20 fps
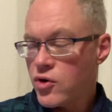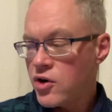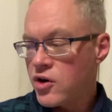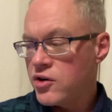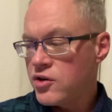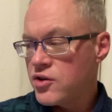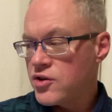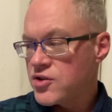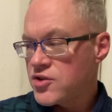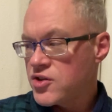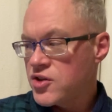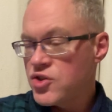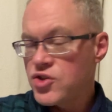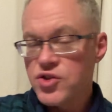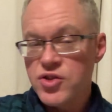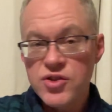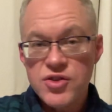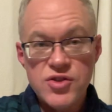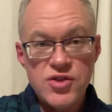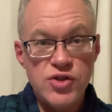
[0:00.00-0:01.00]
our
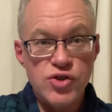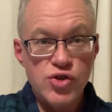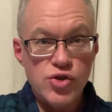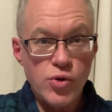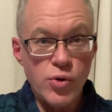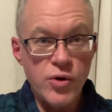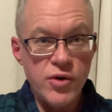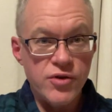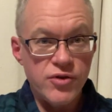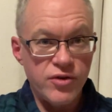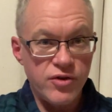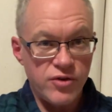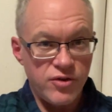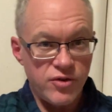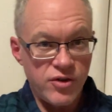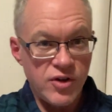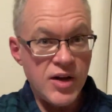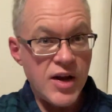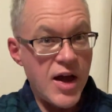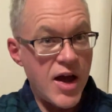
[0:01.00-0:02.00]
decisions and choices
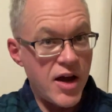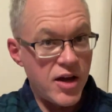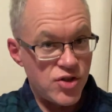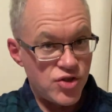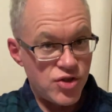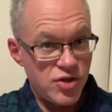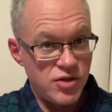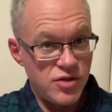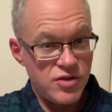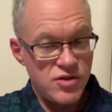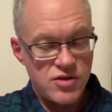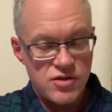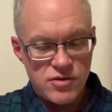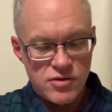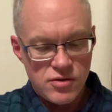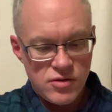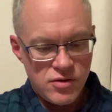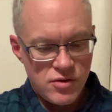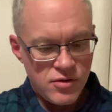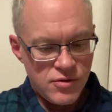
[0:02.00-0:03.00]
and actions.
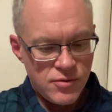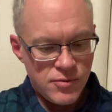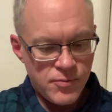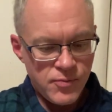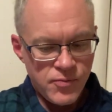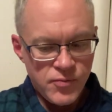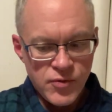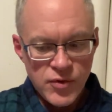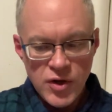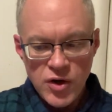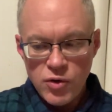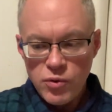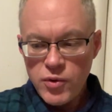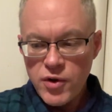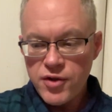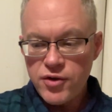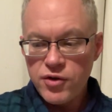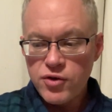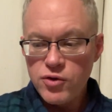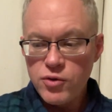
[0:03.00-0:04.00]

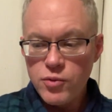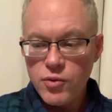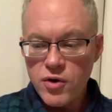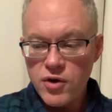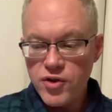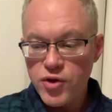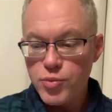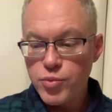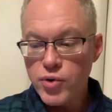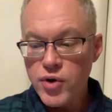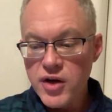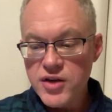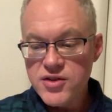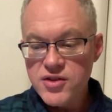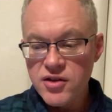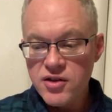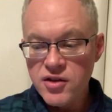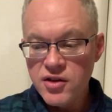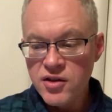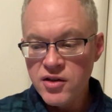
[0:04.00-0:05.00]
Whether you are the
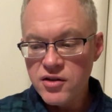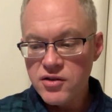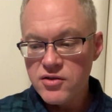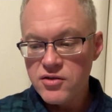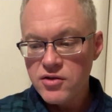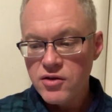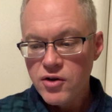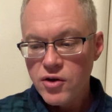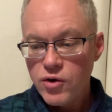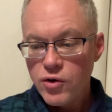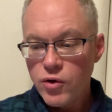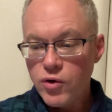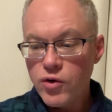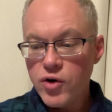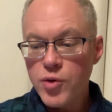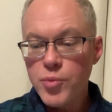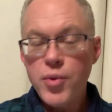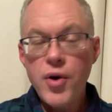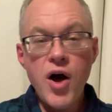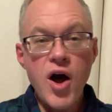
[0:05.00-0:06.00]
president or
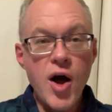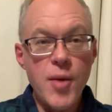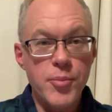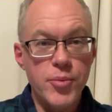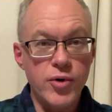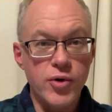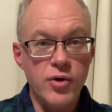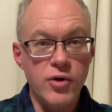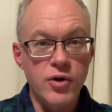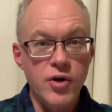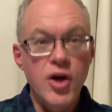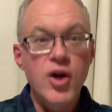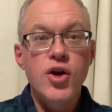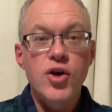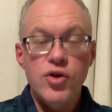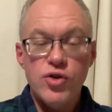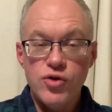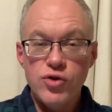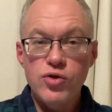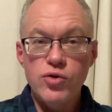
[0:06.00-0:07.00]
a pauper,
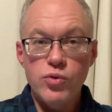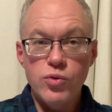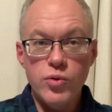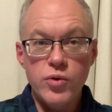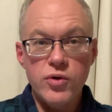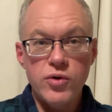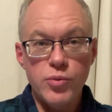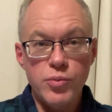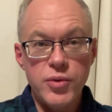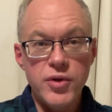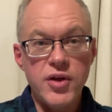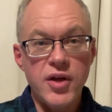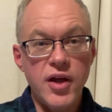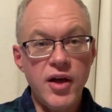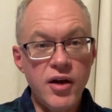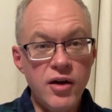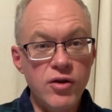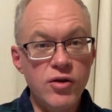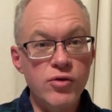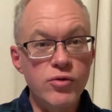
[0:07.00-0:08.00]
you will be
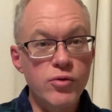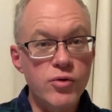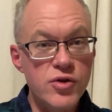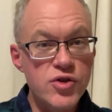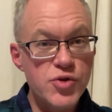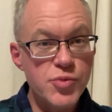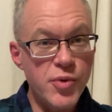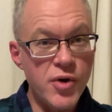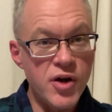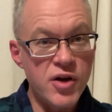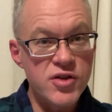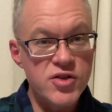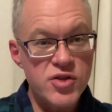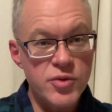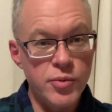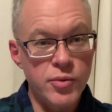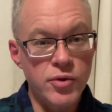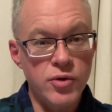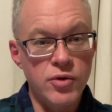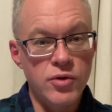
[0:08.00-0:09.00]
held
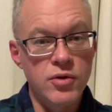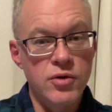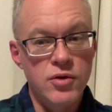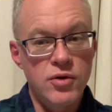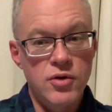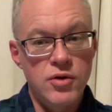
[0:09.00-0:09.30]
responsible